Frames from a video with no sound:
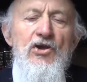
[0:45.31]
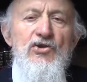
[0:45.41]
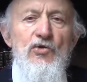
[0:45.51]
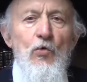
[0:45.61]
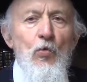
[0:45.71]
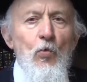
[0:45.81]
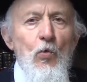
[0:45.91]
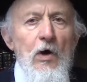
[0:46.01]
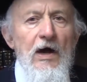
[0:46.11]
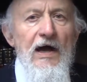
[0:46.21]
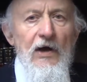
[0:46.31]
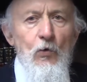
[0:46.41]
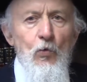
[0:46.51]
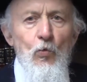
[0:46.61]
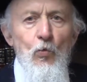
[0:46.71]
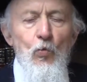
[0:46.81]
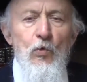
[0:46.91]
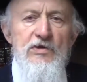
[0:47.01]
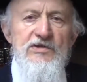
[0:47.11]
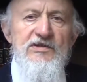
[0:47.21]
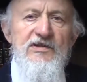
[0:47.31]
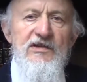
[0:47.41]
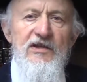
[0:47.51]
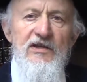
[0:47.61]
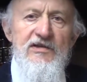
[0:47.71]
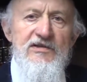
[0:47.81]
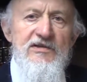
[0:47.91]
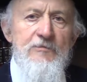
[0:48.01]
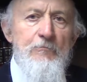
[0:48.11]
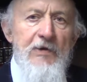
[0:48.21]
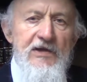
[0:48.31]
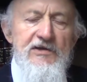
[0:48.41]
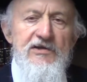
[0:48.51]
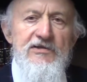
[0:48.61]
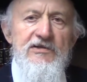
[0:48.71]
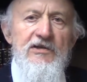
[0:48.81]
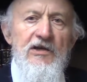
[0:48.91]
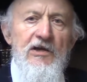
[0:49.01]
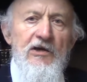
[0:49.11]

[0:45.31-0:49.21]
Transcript: So how was these pages